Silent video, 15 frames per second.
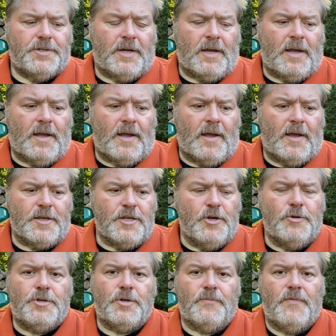
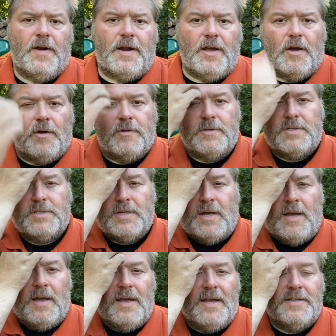YouTube videos,
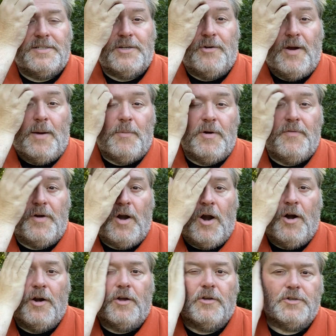Instagram, or even
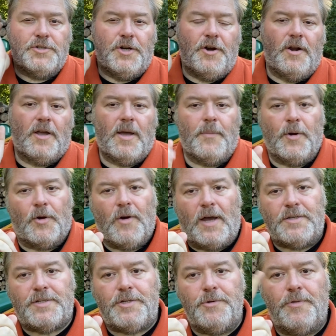articles, you're going to come
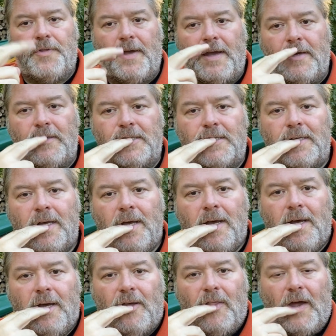across two things
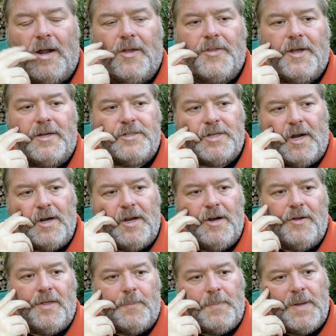that I'll touch on
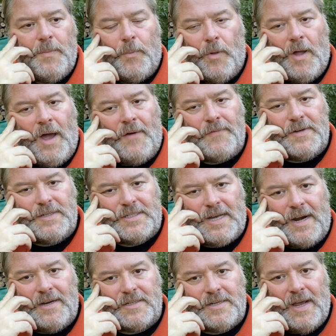here that people often
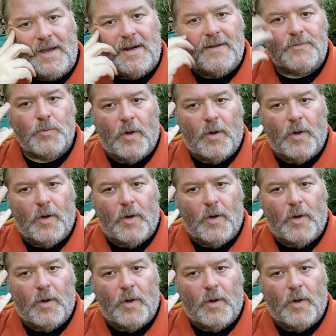cite as negatives.